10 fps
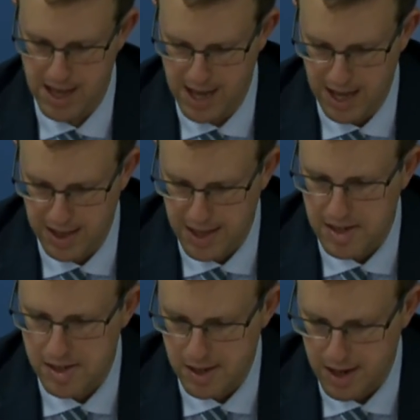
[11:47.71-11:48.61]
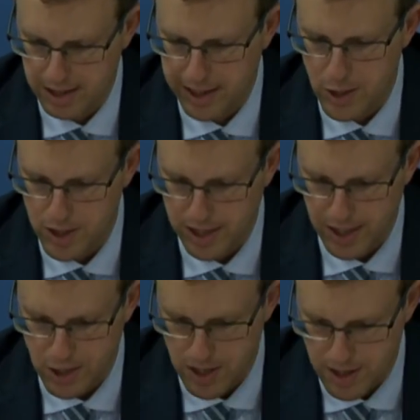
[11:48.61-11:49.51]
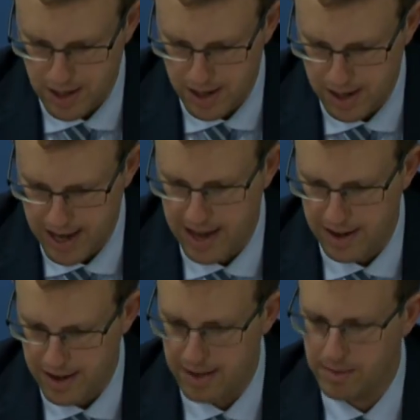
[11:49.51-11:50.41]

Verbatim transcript: uh, this uh, legislation uh, and uh,